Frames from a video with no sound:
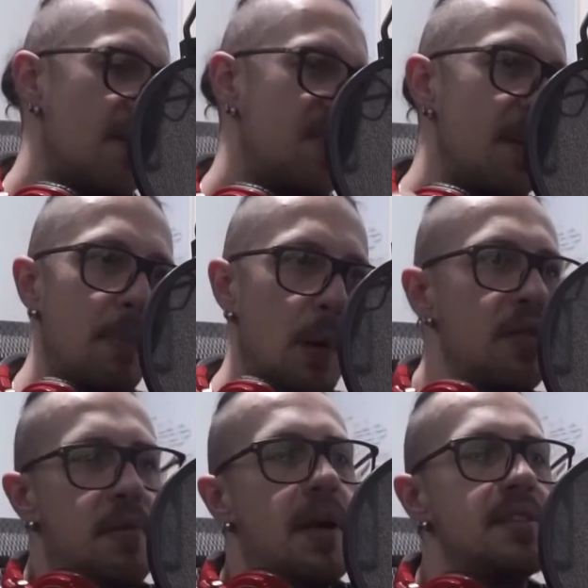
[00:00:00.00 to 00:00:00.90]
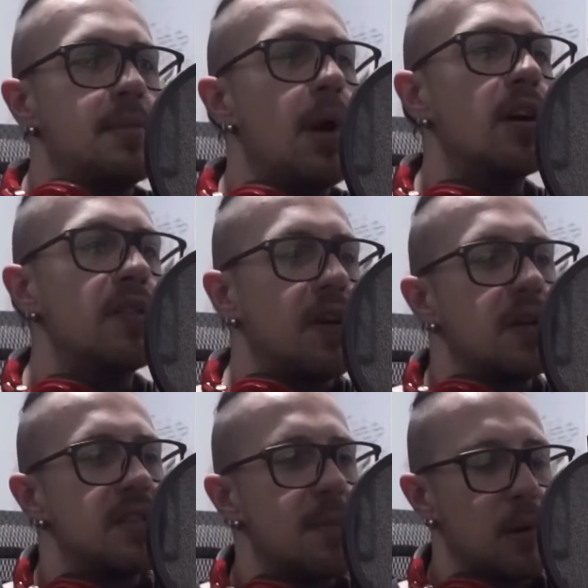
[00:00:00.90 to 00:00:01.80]
They're both amazing
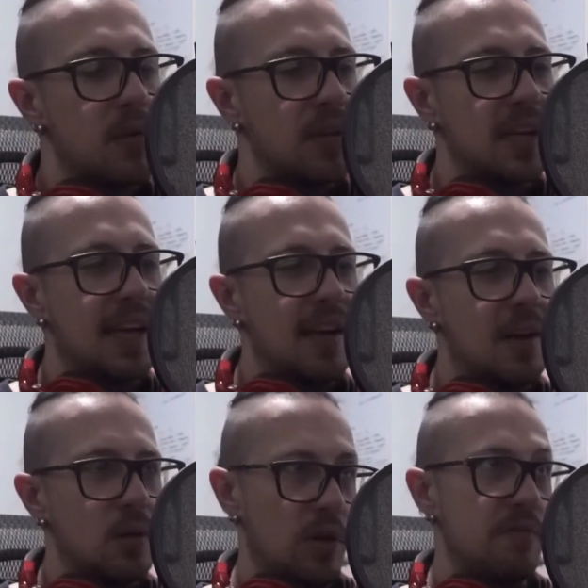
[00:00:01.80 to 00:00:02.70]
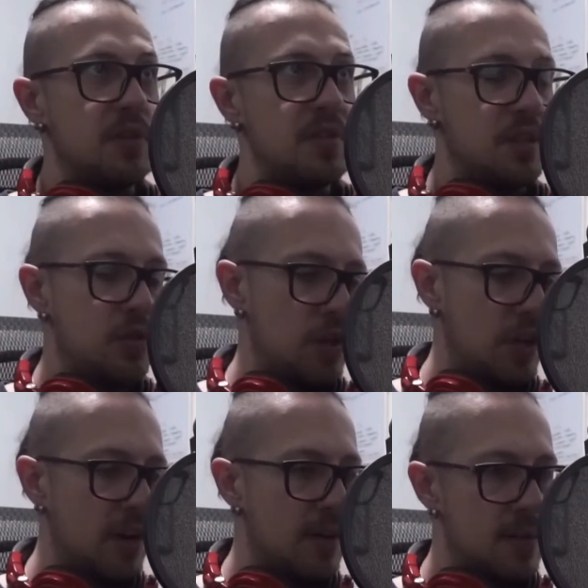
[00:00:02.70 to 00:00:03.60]
microphones. They're both going to get a lot of use in the
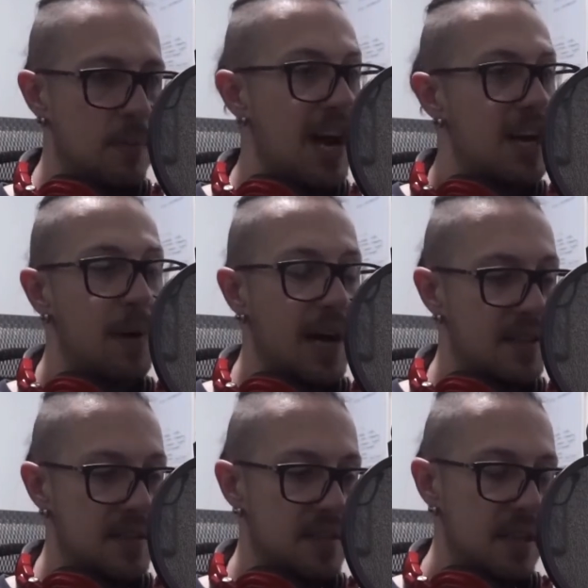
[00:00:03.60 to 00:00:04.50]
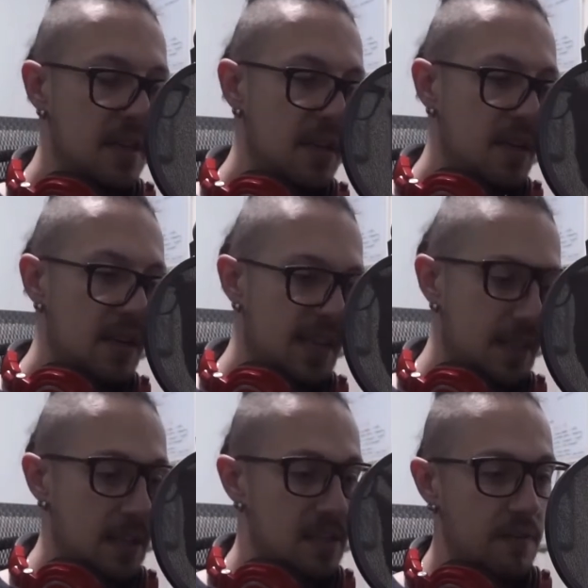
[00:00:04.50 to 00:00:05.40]
studio. The Mic Parts
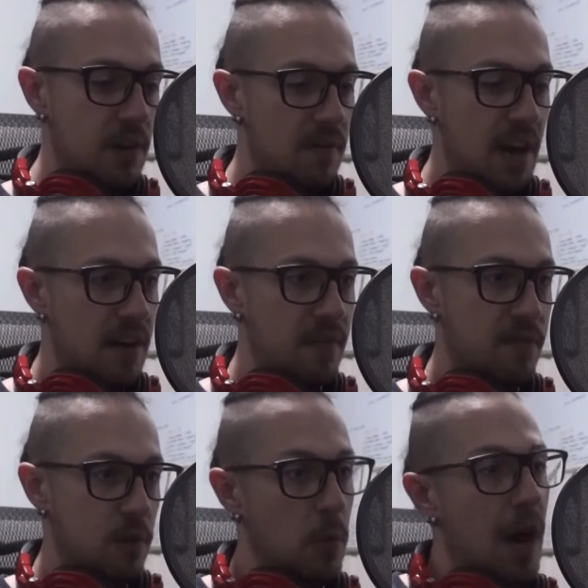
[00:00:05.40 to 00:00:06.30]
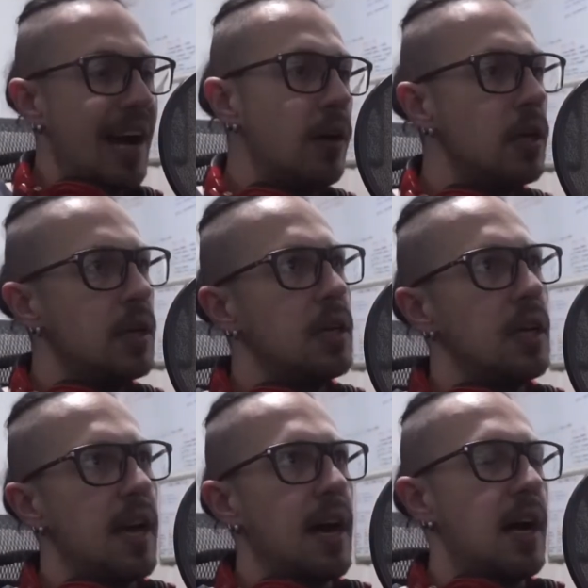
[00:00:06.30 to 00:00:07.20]
S87 I've had for a while.
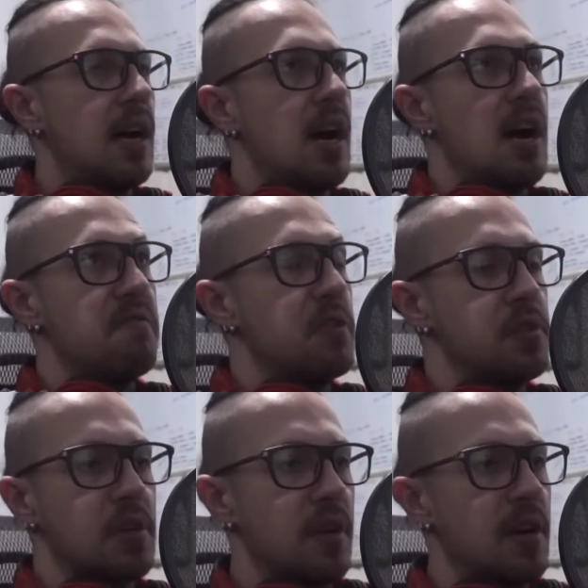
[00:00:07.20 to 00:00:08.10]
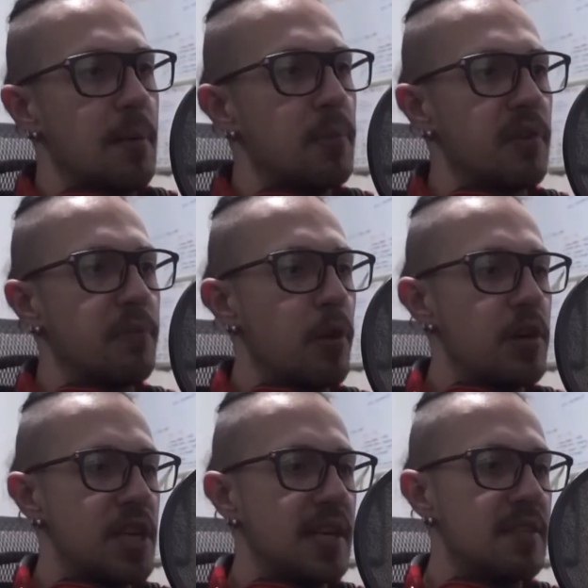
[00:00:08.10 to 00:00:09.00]
I've used it on a number of
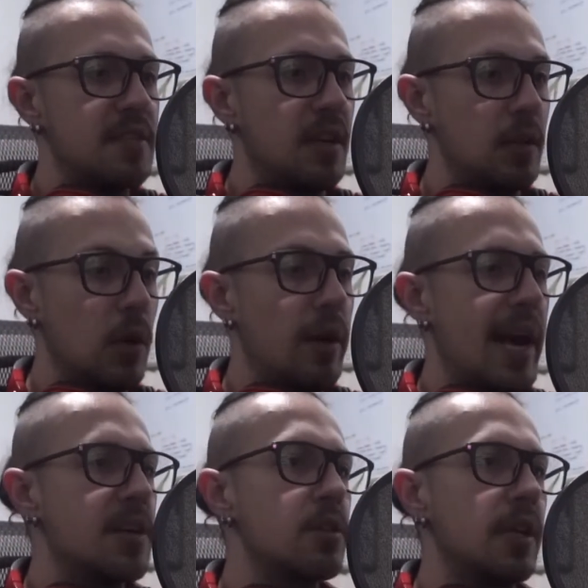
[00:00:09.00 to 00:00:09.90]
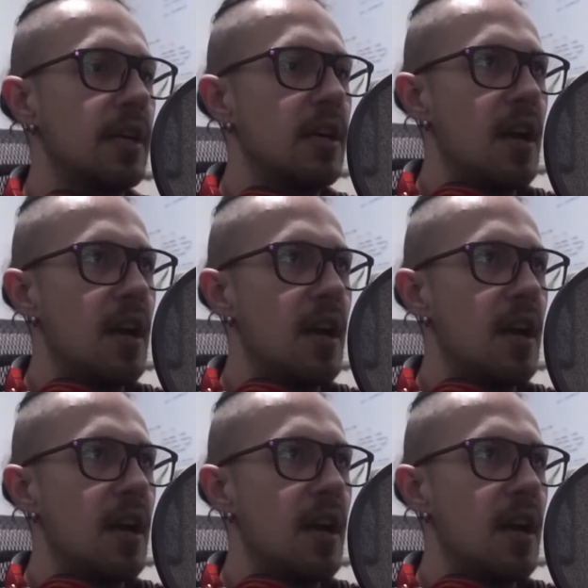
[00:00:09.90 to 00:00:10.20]
projects, a lot actually.